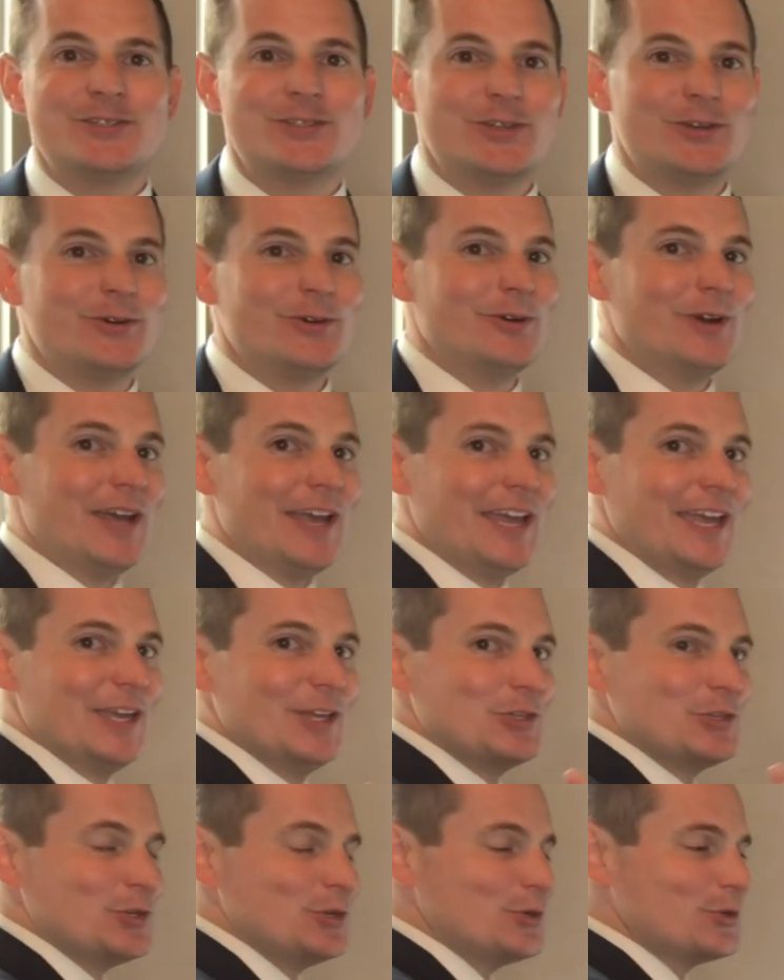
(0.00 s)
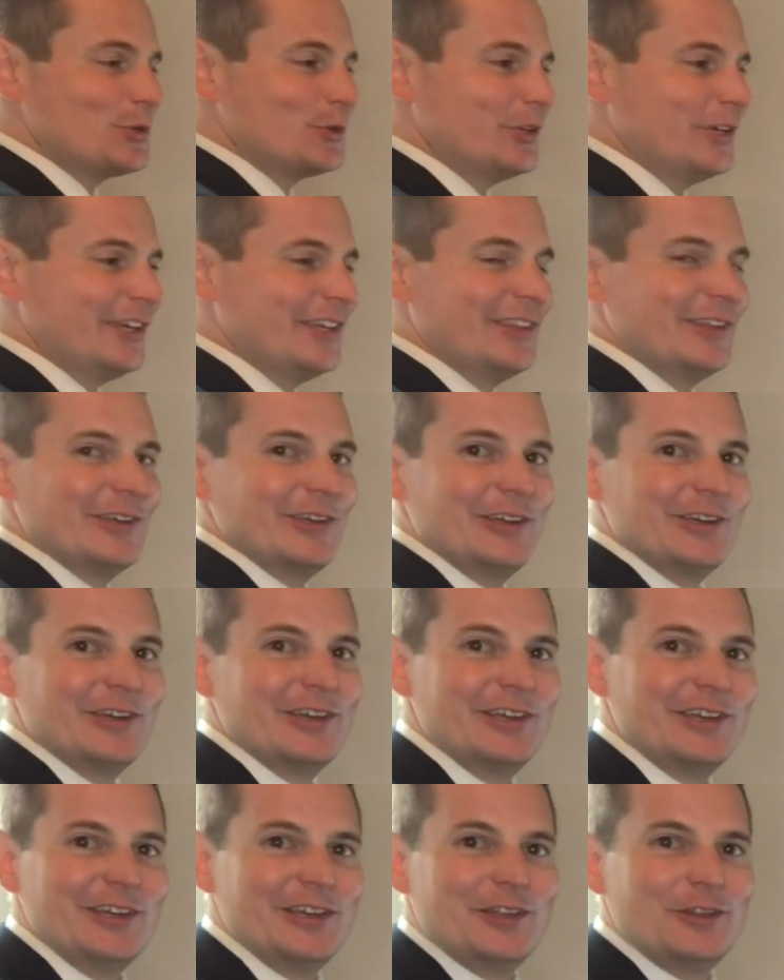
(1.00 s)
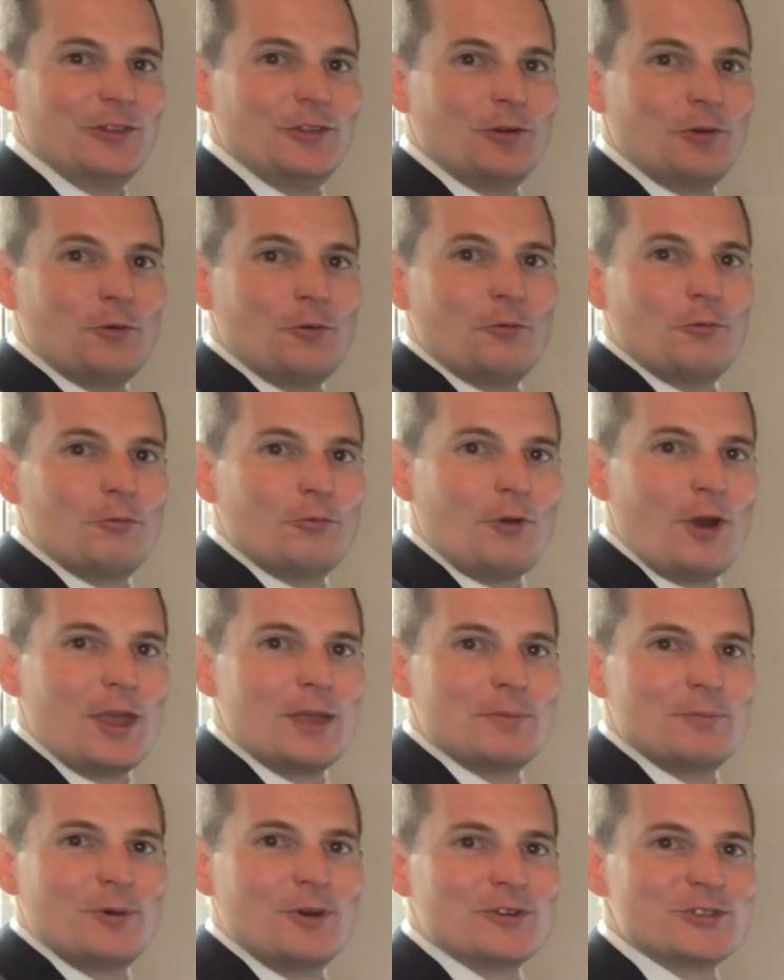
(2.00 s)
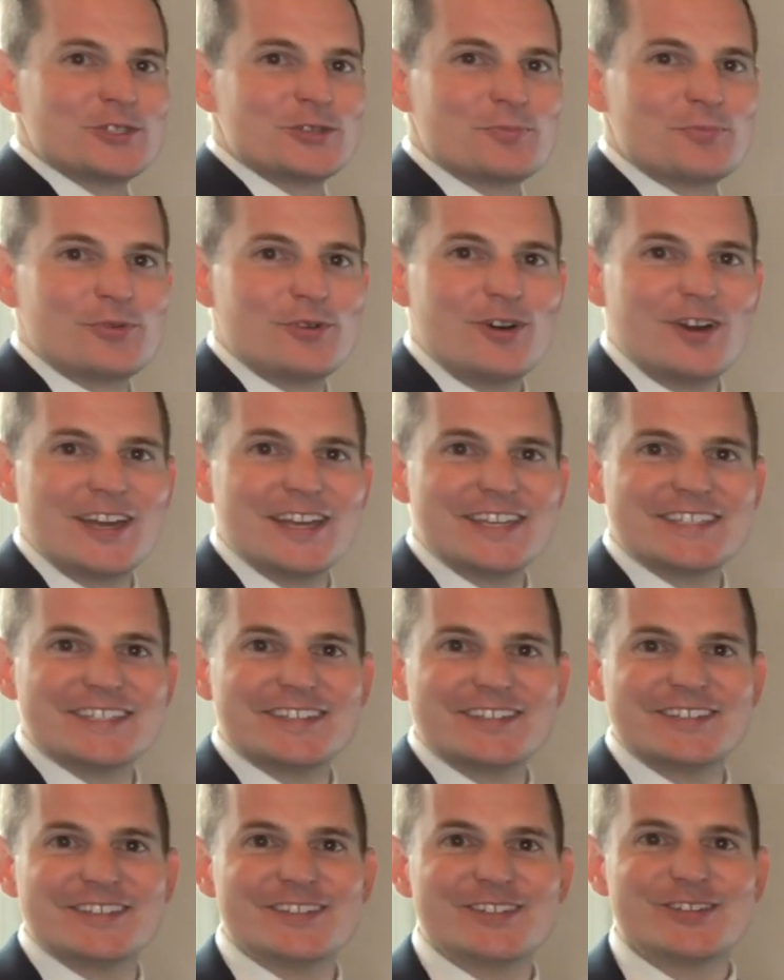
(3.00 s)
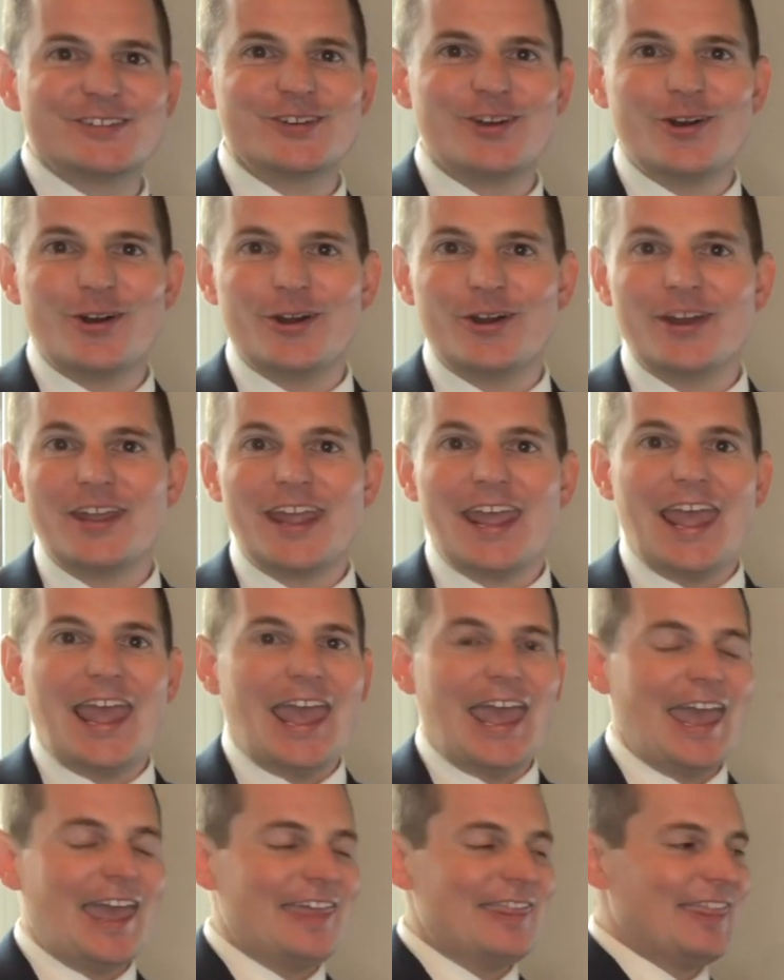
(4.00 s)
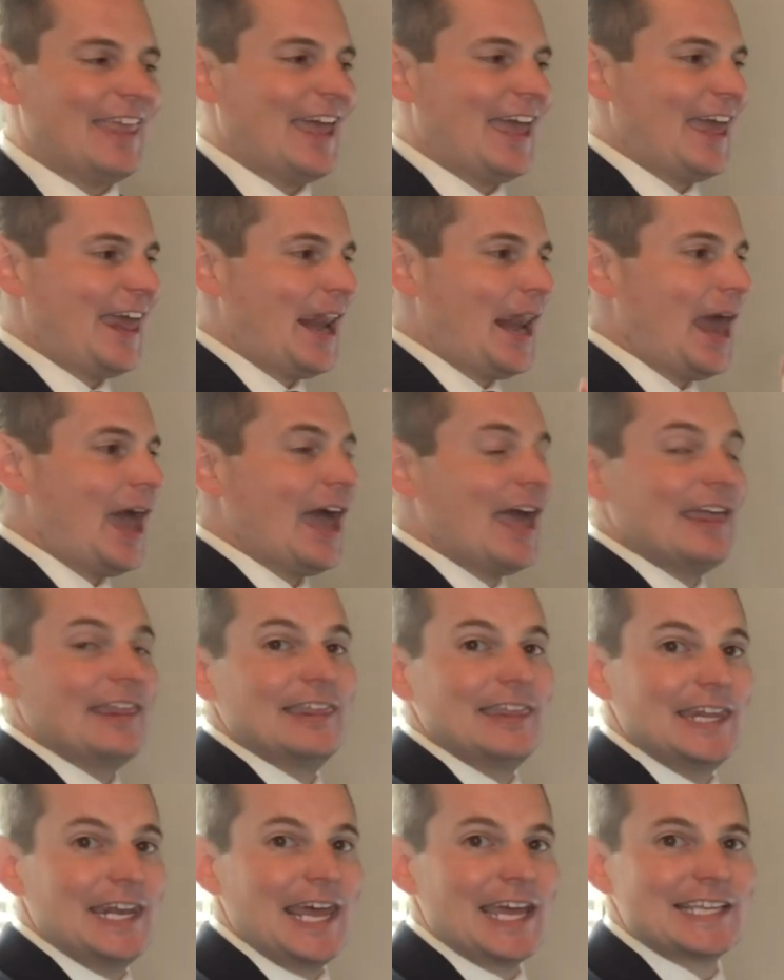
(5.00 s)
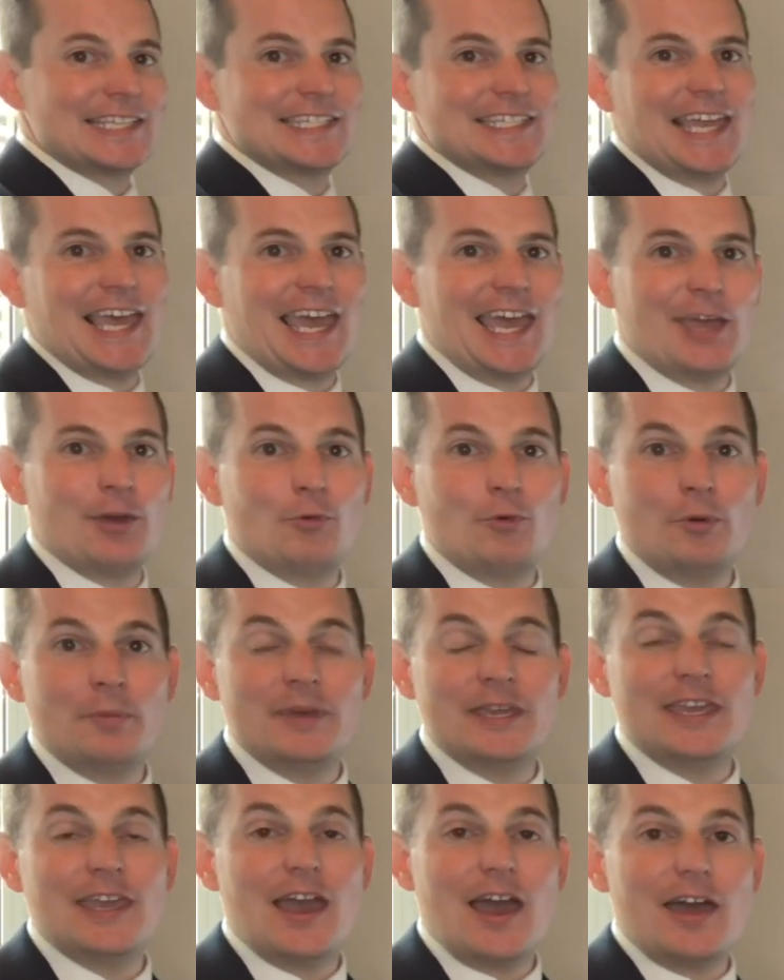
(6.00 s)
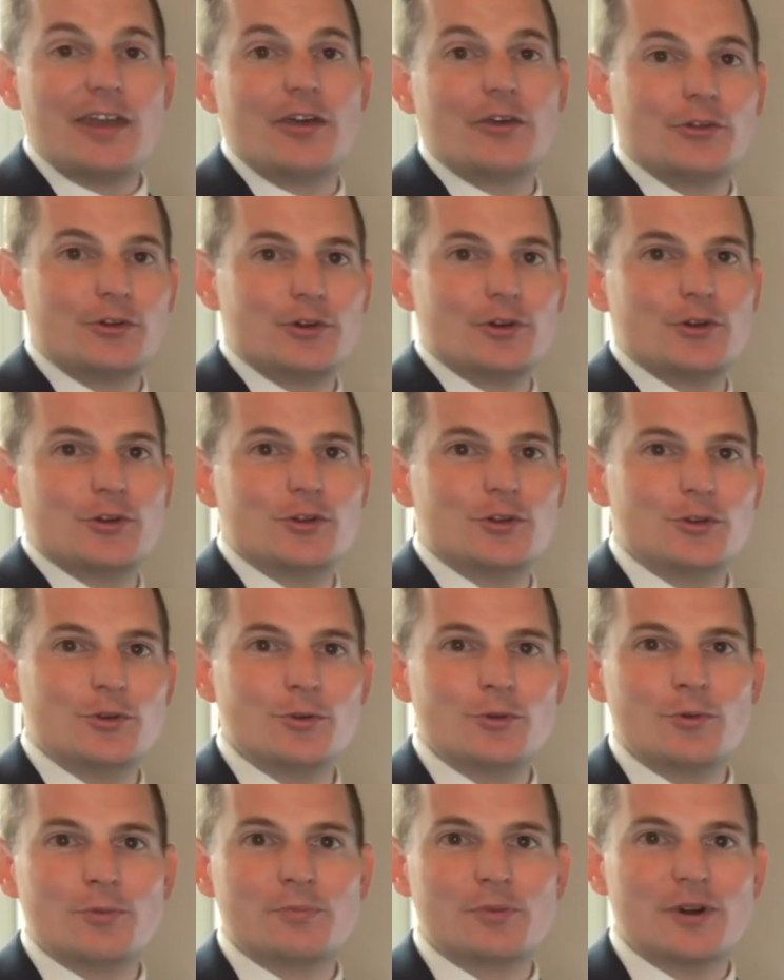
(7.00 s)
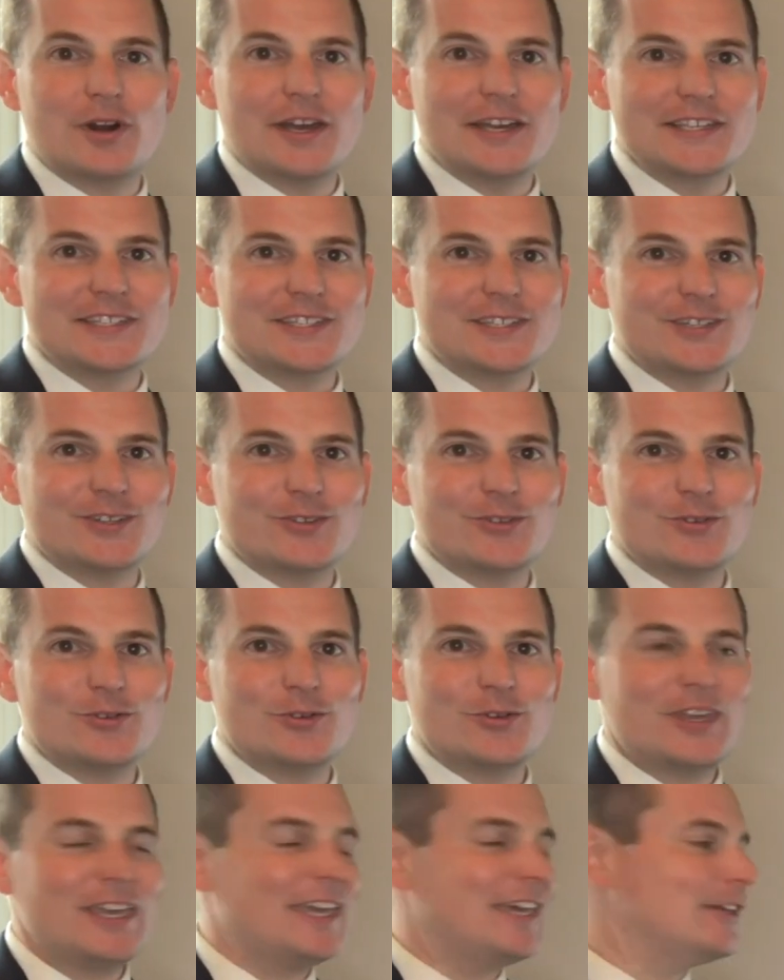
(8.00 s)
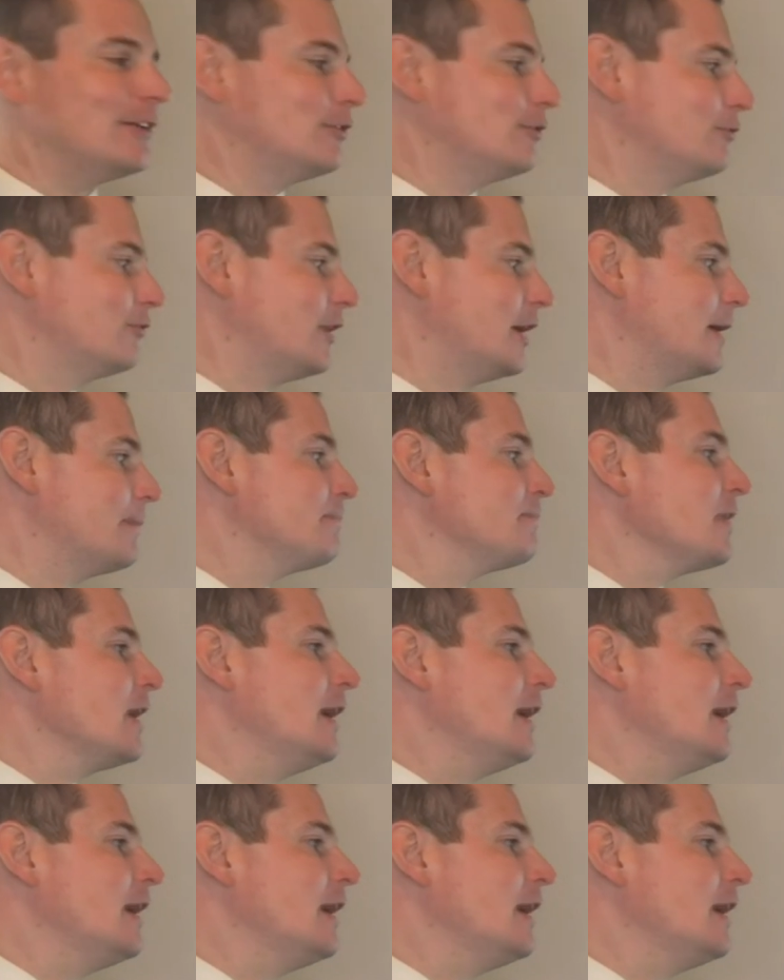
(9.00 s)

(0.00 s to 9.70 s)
So it's usually the rightmost price on the chart, and then the next day will be another new price, another new candle, right?